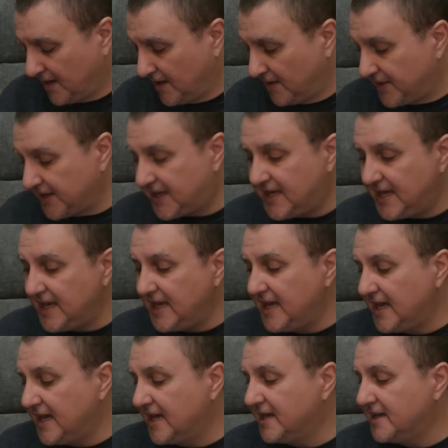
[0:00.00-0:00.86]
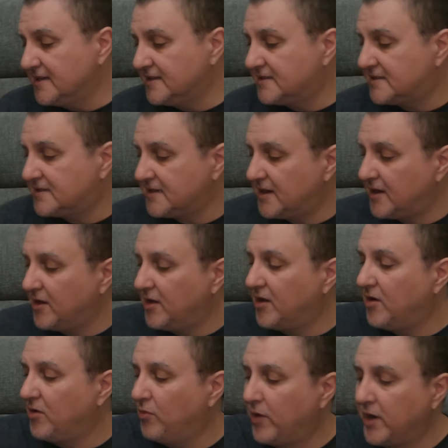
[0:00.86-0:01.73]
The key is
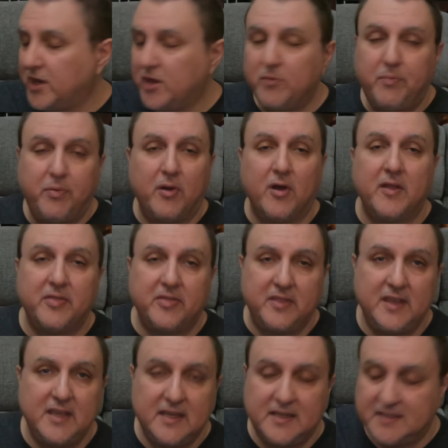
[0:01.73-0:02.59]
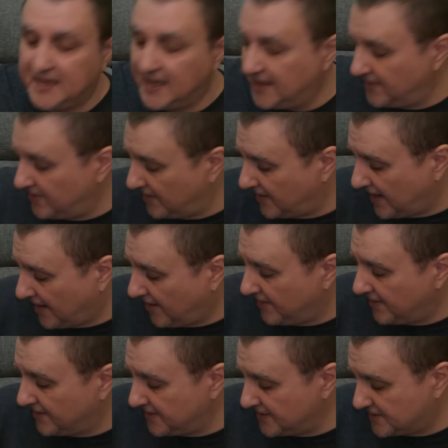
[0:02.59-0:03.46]
when you put these in there,
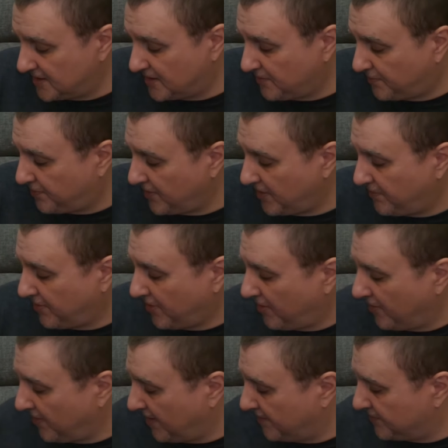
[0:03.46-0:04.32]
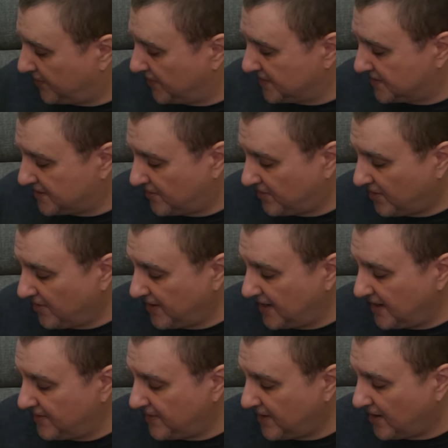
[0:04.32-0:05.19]
now these are the pre-programmed ones that are
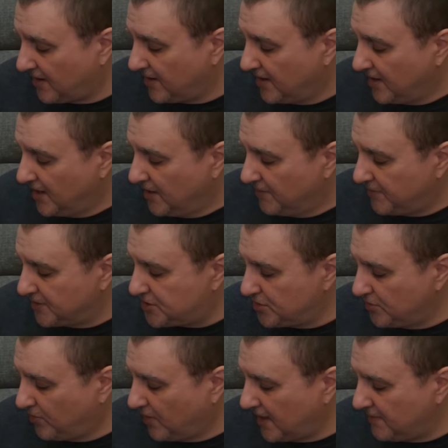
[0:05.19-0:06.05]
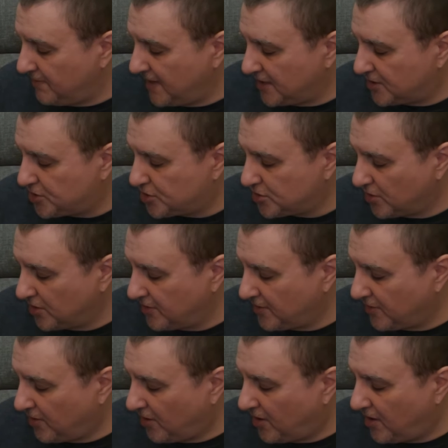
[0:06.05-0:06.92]
already in there, but you want to make sure
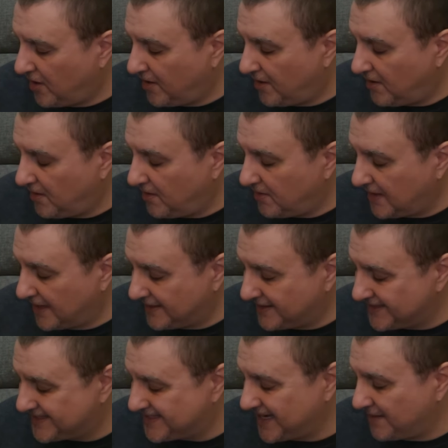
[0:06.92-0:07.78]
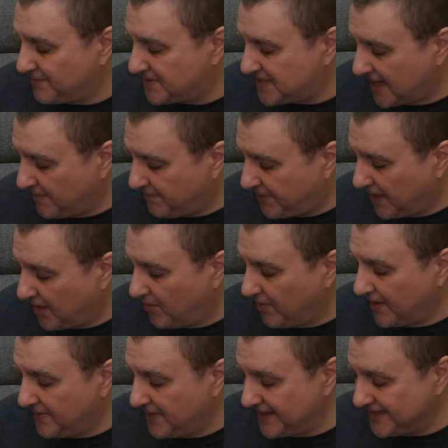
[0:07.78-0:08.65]
they're all like the same tempo
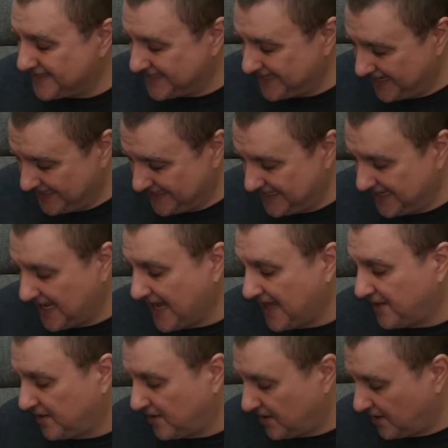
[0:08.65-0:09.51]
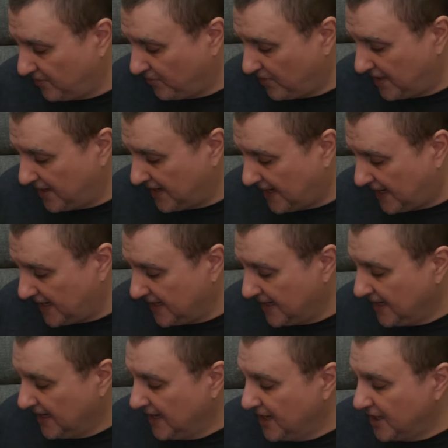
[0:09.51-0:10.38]
and they sync together and whatnot.
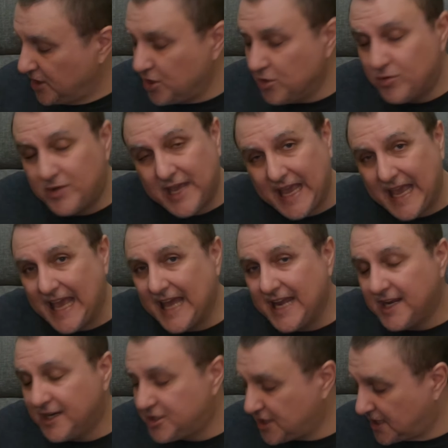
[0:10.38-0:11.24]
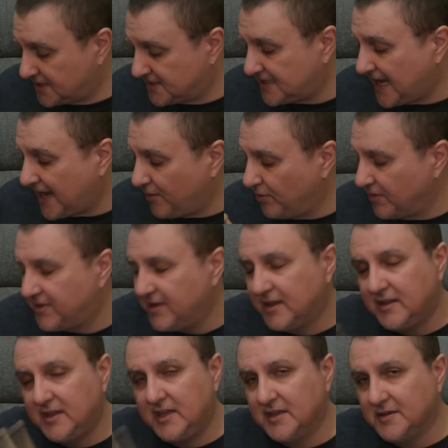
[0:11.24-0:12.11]
You can adjust that
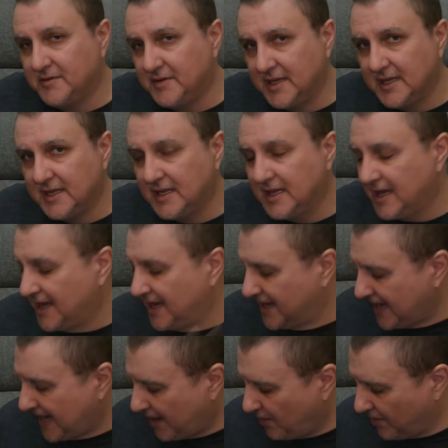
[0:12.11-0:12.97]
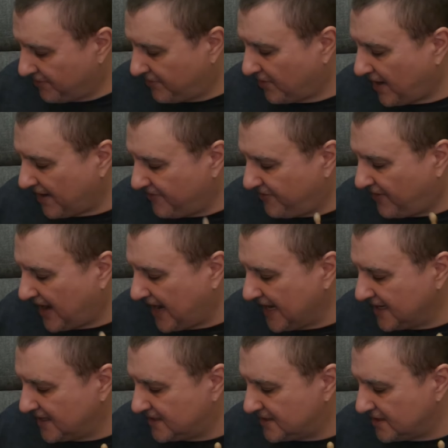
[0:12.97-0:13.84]
within the unit. However, I
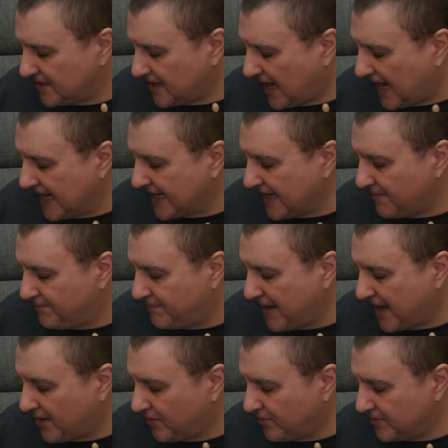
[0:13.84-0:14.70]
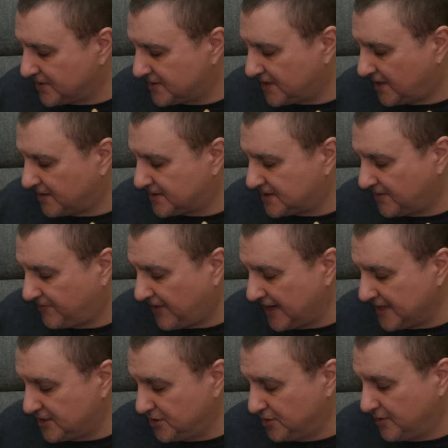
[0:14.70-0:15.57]
find I get better results if
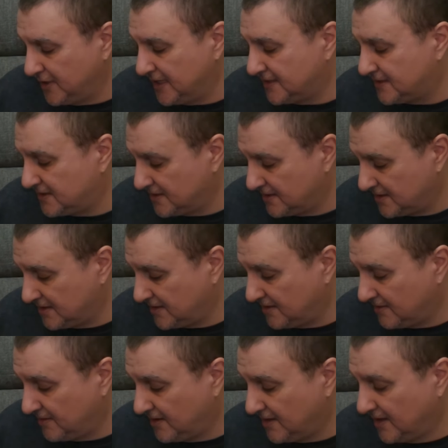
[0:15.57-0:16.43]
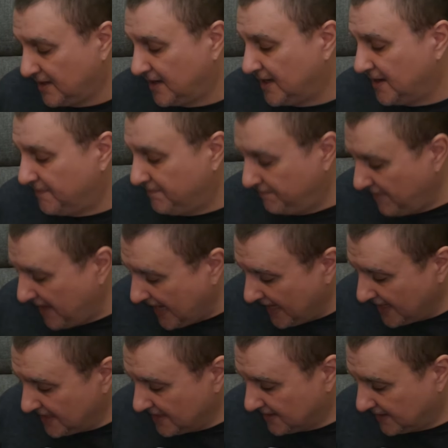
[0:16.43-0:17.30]
I do it
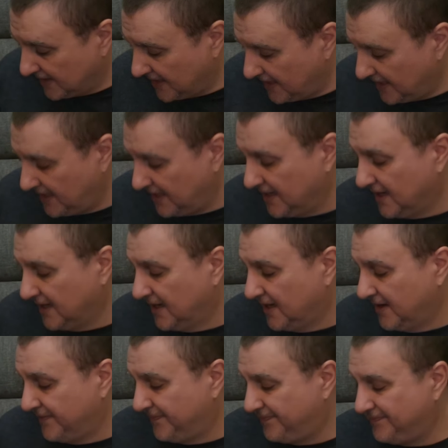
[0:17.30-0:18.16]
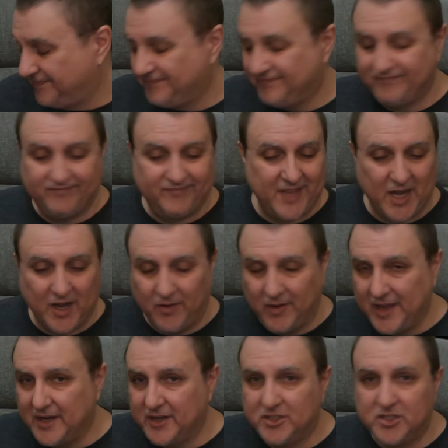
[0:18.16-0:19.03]
manually, you know,
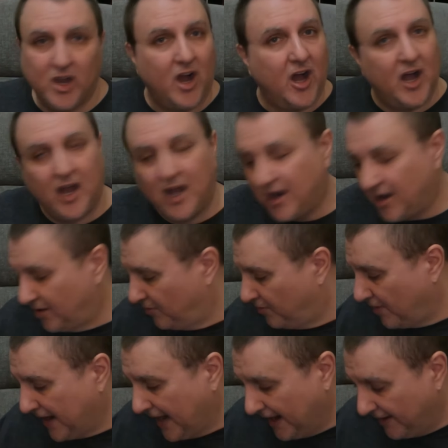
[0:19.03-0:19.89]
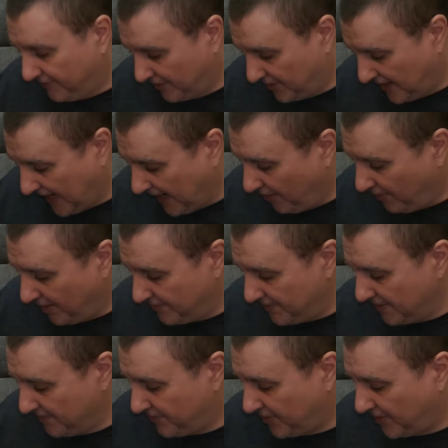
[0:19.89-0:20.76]
in a DAW or whatever, how I'm
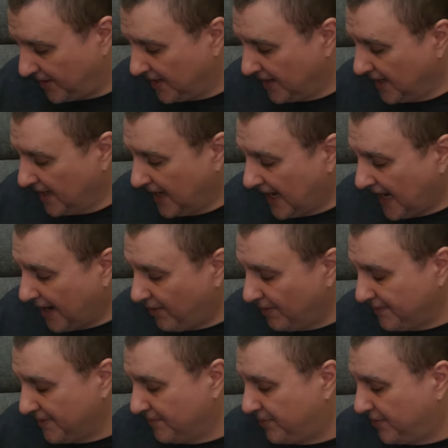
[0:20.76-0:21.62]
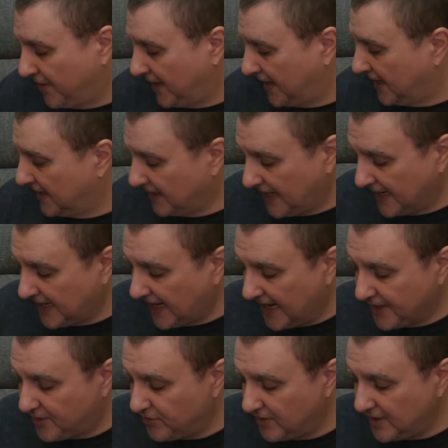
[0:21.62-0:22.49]
inputting it. Like
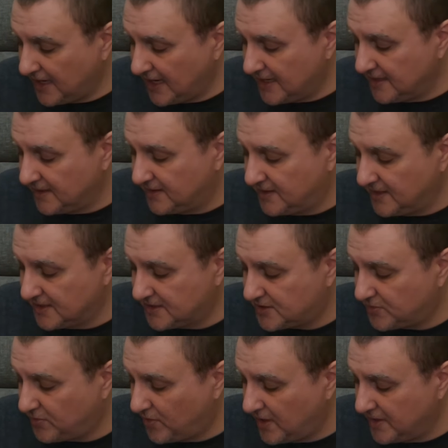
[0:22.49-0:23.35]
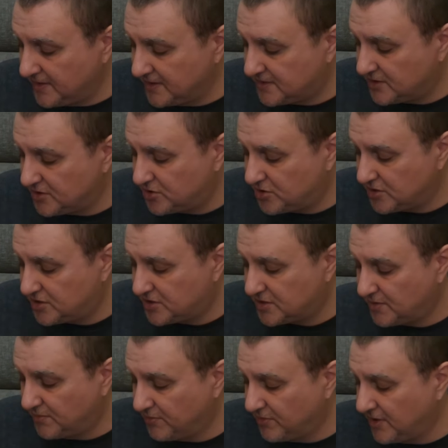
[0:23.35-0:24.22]
I created this one. This is just
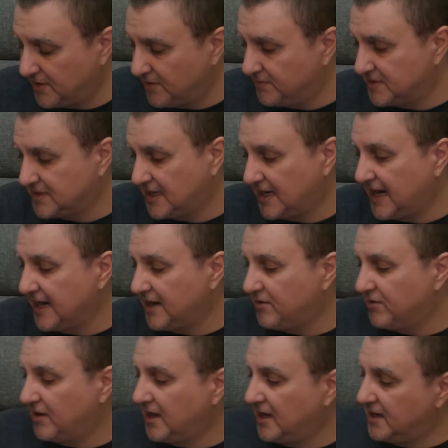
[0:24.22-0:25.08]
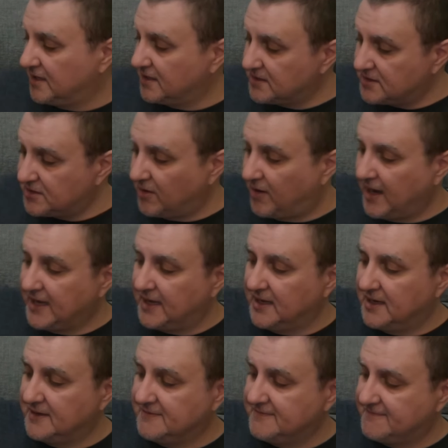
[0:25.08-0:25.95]
some rhythms that I created, so I
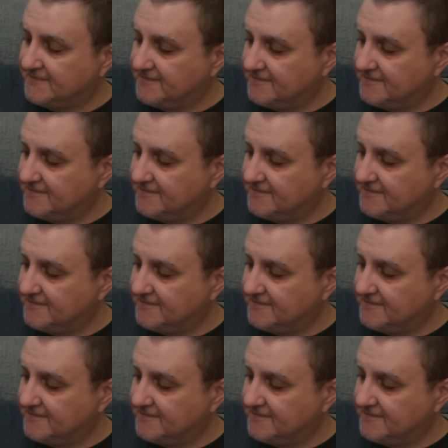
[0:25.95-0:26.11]
can.